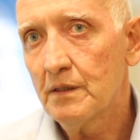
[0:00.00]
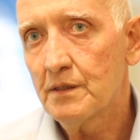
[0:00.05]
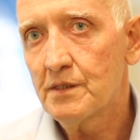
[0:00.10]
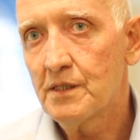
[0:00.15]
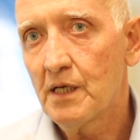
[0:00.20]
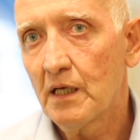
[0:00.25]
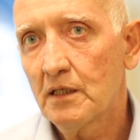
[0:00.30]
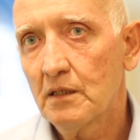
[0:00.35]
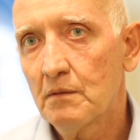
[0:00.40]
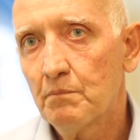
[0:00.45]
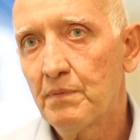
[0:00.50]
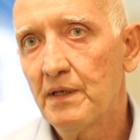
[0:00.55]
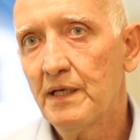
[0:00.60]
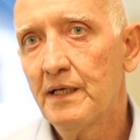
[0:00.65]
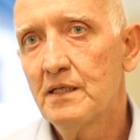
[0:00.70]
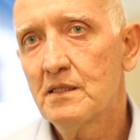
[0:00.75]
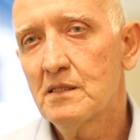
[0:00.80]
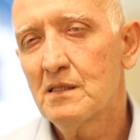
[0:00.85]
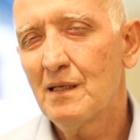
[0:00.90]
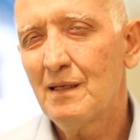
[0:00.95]
second
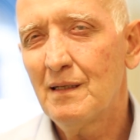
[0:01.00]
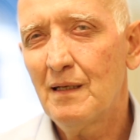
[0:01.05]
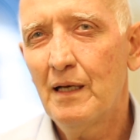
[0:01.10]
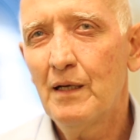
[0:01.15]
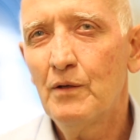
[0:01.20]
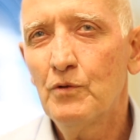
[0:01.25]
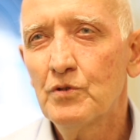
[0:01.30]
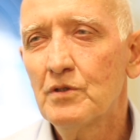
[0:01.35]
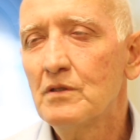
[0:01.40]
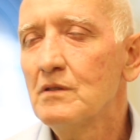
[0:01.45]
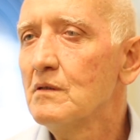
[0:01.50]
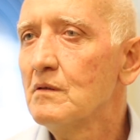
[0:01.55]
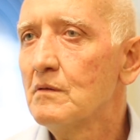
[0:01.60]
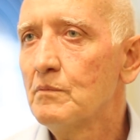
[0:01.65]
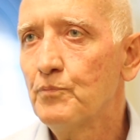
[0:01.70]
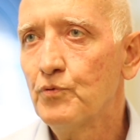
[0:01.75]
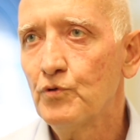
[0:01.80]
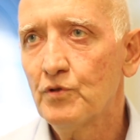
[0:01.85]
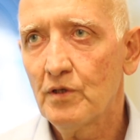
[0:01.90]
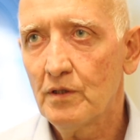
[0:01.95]
place, I
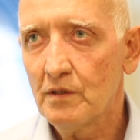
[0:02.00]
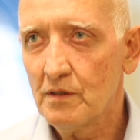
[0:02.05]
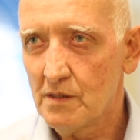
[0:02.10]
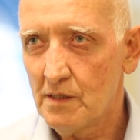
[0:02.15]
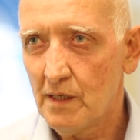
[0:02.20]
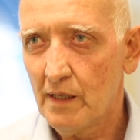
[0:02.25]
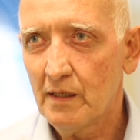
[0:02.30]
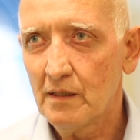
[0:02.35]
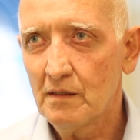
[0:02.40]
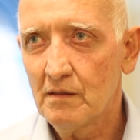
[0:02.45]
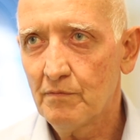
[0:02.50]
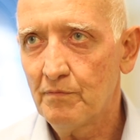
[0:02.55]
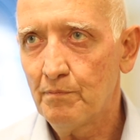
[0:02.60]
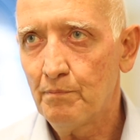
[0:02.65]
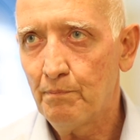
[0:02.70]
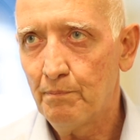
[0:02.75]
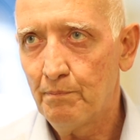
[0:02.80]
wouldn't put on the second